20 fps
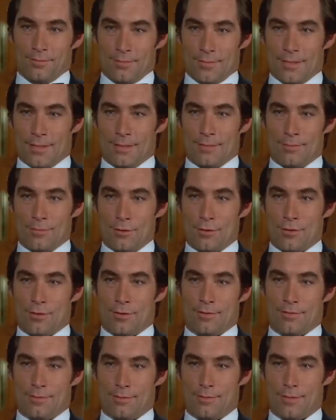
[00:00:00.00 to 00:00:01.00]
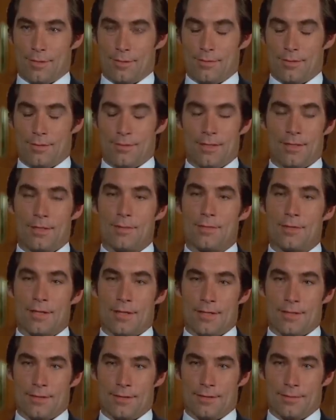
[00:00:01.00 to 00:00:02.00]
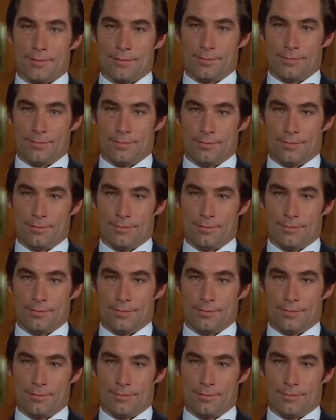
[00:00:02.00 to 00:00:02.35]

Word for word: is not my all-time favorite Bond